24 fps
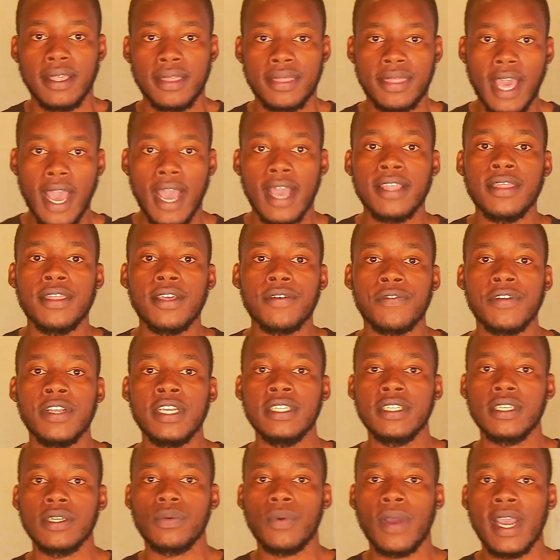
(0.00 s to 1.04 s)
The other
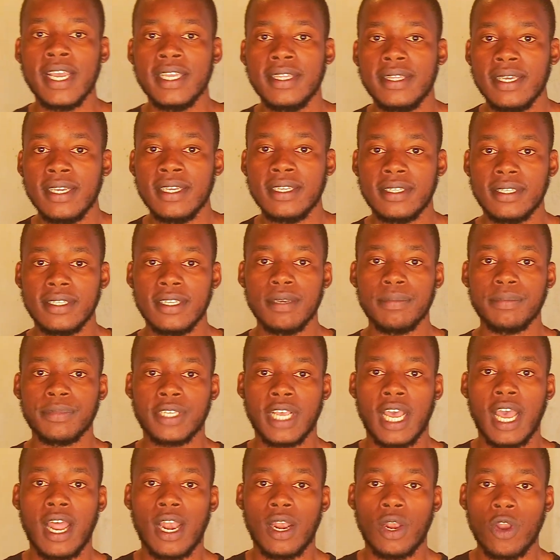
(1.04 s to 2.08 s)
reason why these SIMs
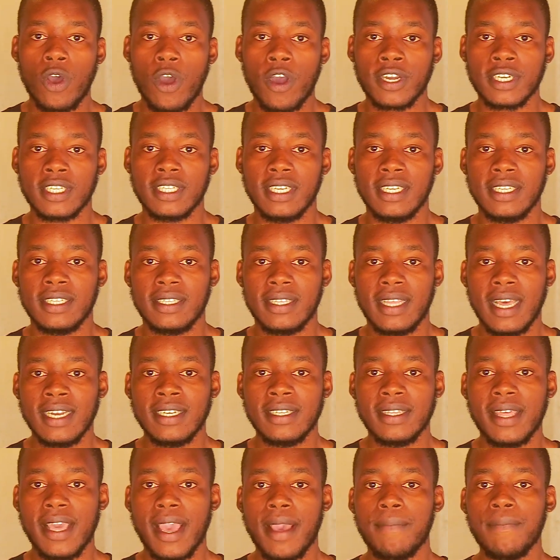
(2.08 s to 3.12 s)
are locked is
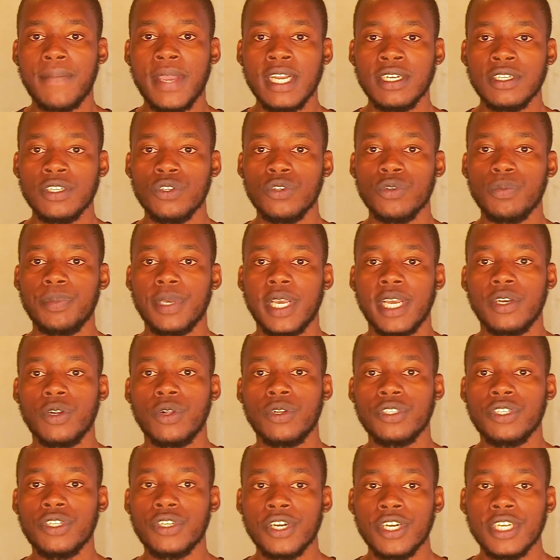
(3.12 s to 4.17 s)
that they are meant to be an
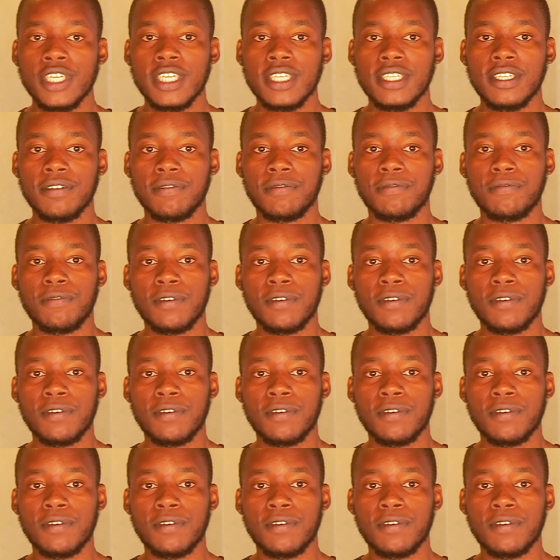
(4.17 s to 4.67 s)
alternative